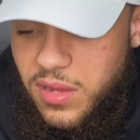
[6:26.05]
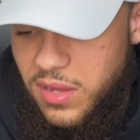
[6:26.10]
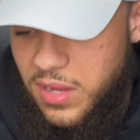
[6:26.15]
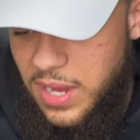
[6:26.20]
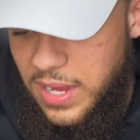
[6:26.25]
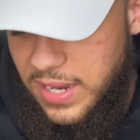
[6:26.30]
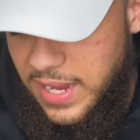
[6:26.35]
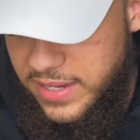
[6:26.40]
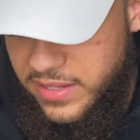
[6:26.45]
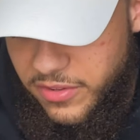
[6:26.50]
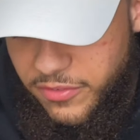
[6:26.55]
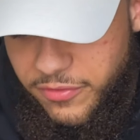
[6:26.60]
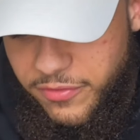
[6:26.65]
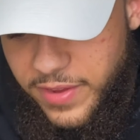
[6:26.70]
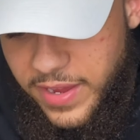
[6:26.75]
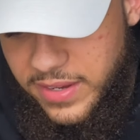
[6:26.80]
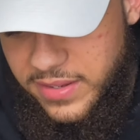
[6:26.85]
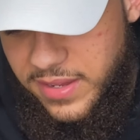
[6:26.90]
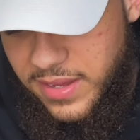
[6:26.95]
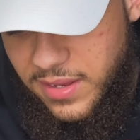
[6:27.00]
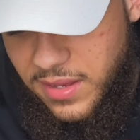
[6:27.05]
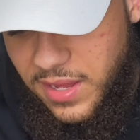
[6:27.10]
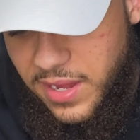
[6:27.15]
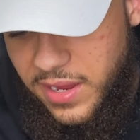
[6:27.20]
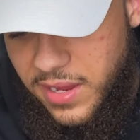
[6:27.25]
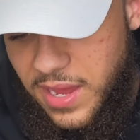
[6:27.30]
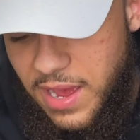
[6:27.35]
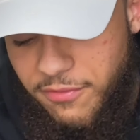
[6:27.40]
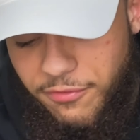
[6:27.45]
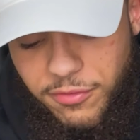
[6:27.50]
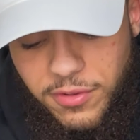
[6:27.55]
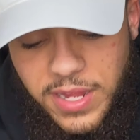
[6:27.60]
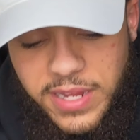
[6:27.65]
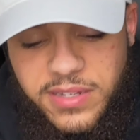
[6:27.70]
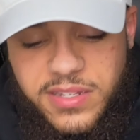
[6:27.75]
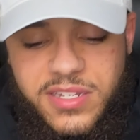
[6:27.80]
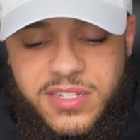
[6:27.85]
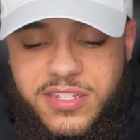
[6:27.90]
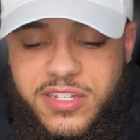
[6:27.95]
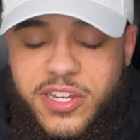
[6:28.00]
I like the fact that like I feel
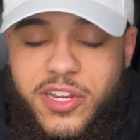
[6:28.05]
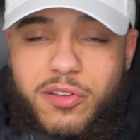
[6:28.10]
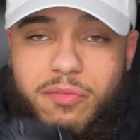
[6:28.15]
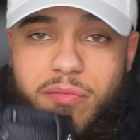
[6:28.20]
like this sneaker